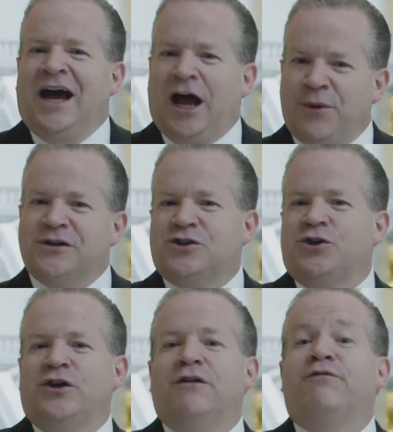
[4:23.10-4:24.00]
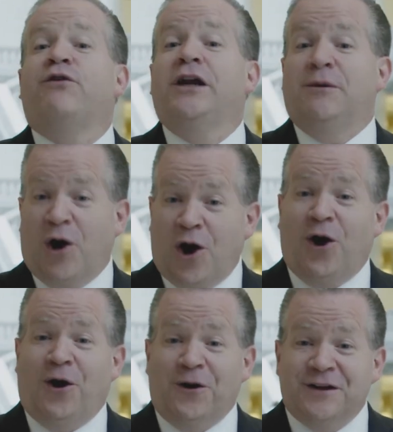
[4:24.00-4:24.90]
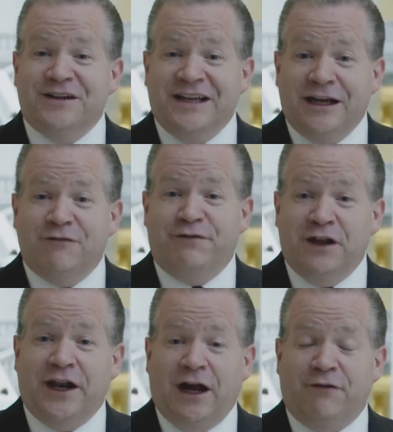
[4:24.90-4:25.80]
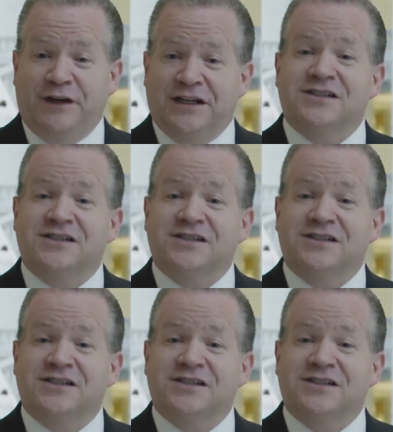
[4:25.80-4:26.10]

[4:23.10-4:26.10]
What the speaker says: I once stood in Freedom Hall in Philadelphia,